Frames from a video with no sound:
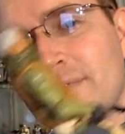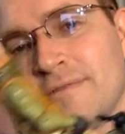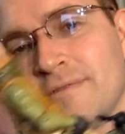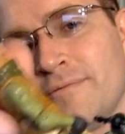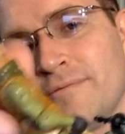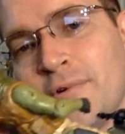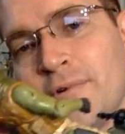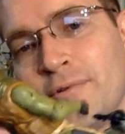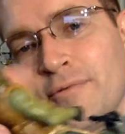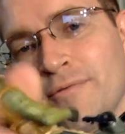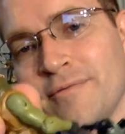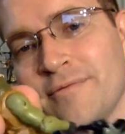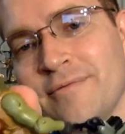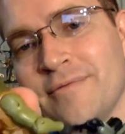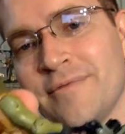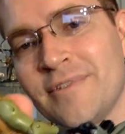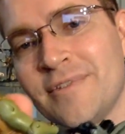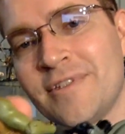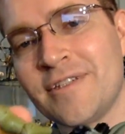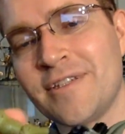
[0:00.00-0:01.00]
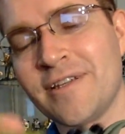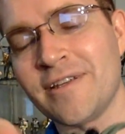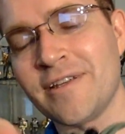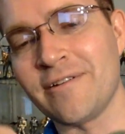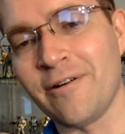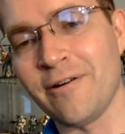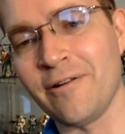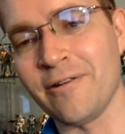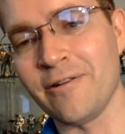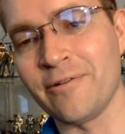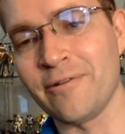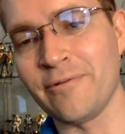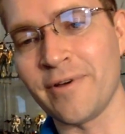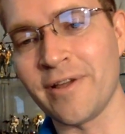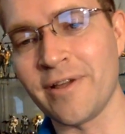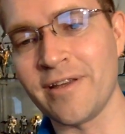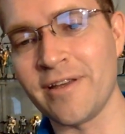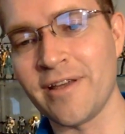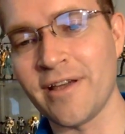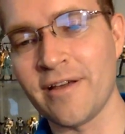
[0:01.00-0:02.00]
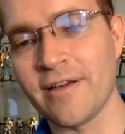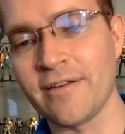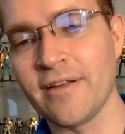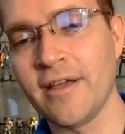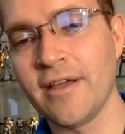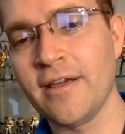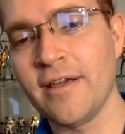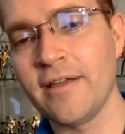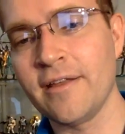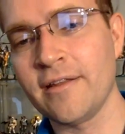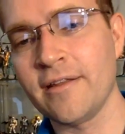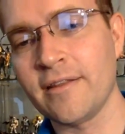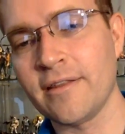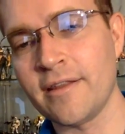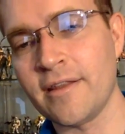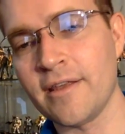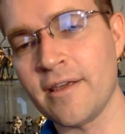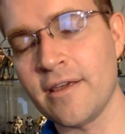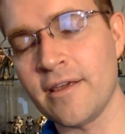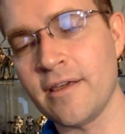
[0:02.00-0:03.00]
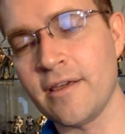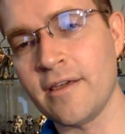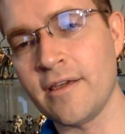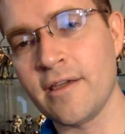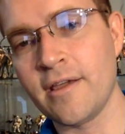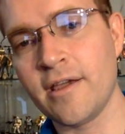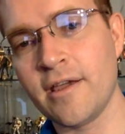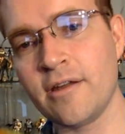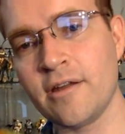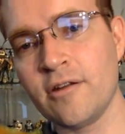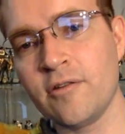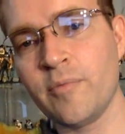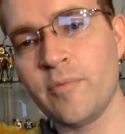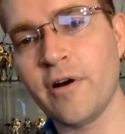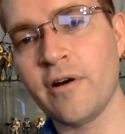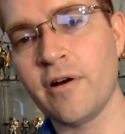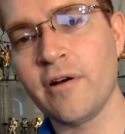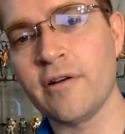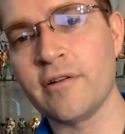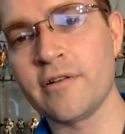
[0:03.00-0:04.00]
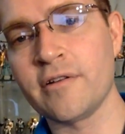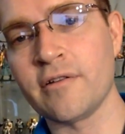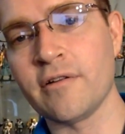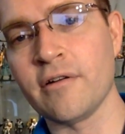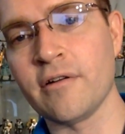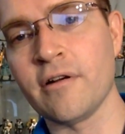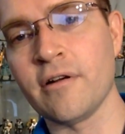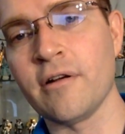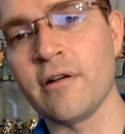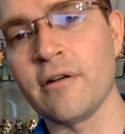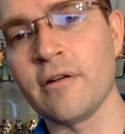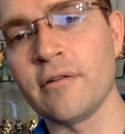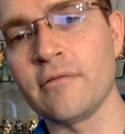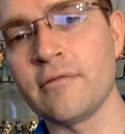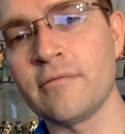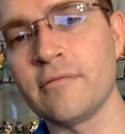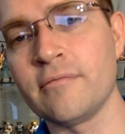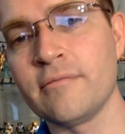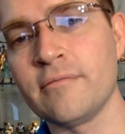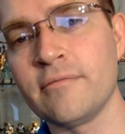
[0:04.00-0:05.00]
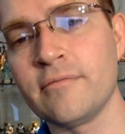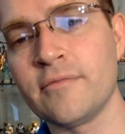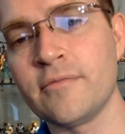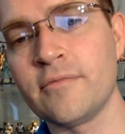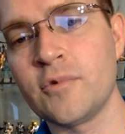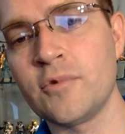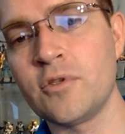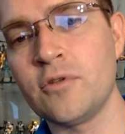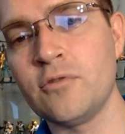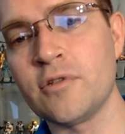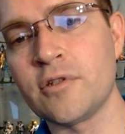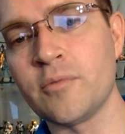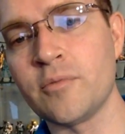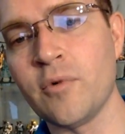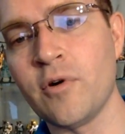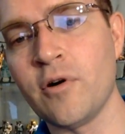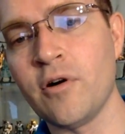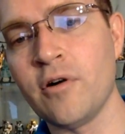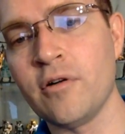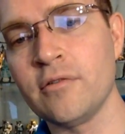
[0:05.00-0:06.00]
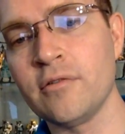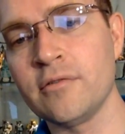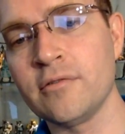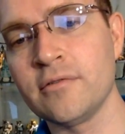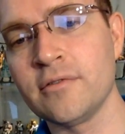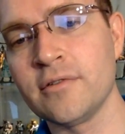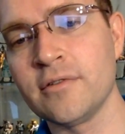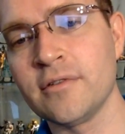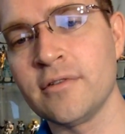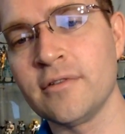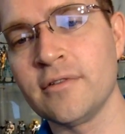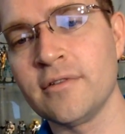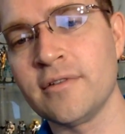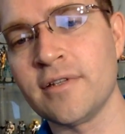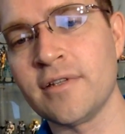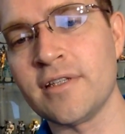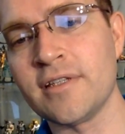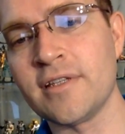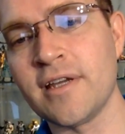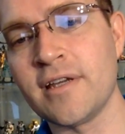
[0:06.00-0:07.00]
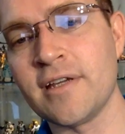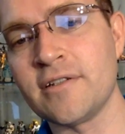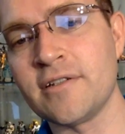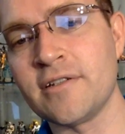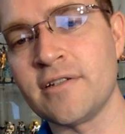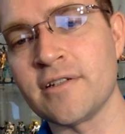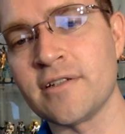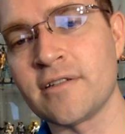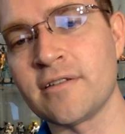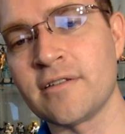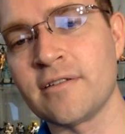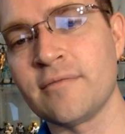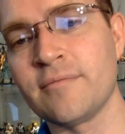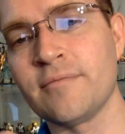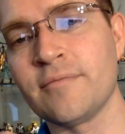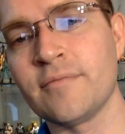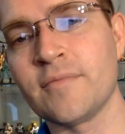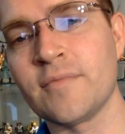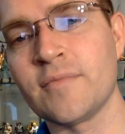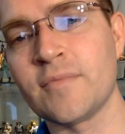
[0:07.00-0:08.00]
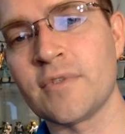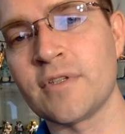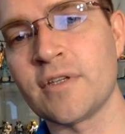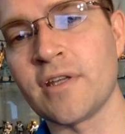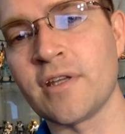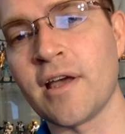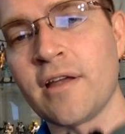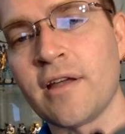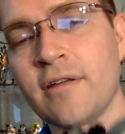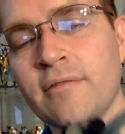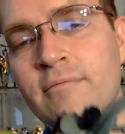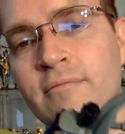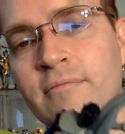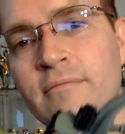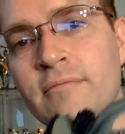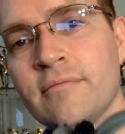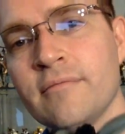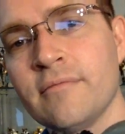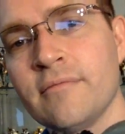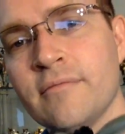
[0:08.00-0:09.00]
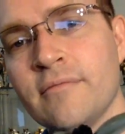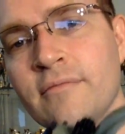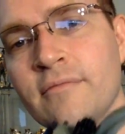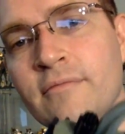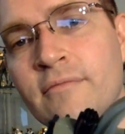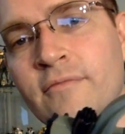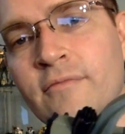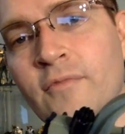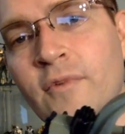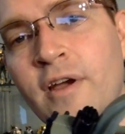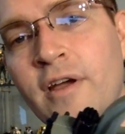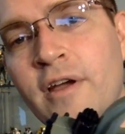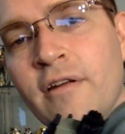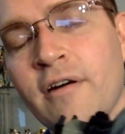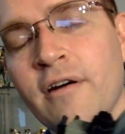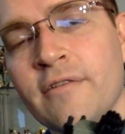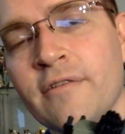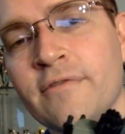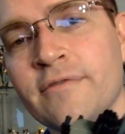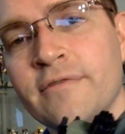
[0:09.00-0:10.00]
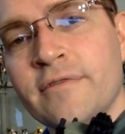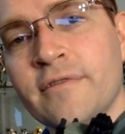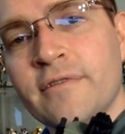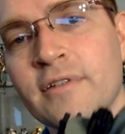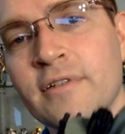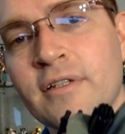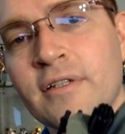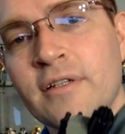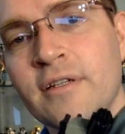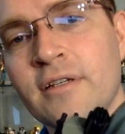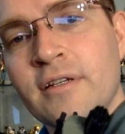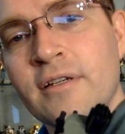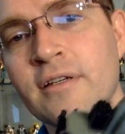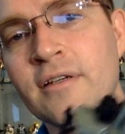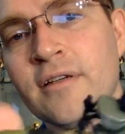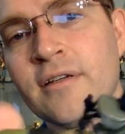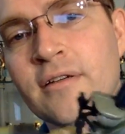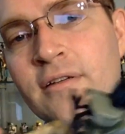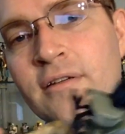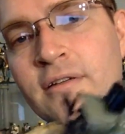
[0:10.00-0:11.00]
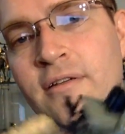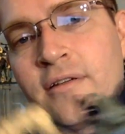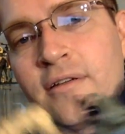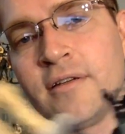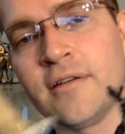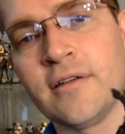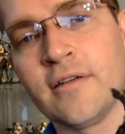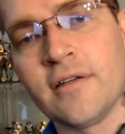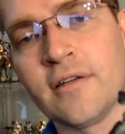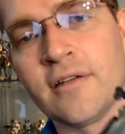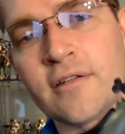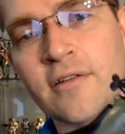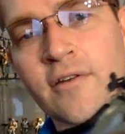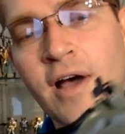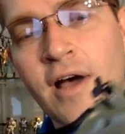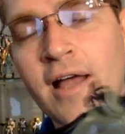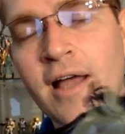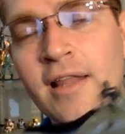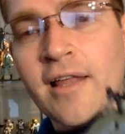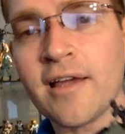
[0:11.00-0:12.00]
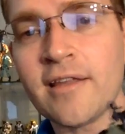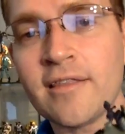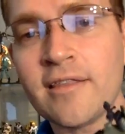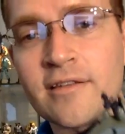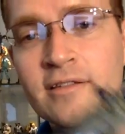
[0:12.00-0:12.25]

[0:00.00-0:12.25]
won't sit all the way down. The handlebars are too small. His hands just slide right off. So I like the